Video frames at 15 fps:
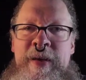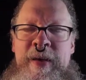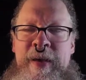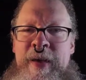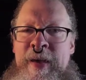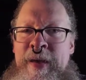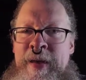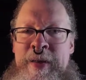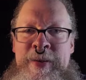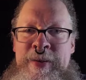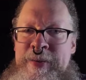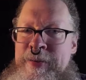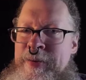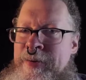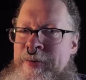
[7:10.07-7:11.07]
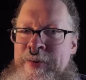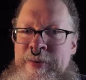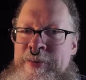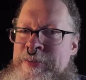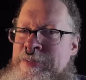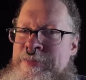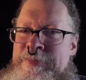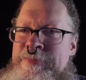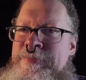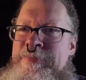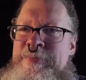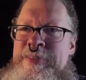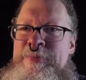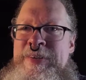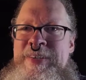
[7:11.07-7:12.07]
And uh,
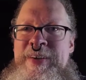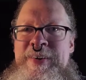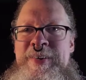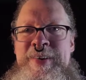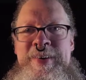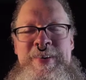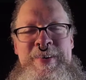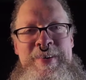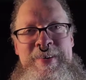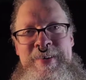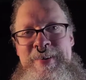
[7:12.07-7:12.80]
let me tell you.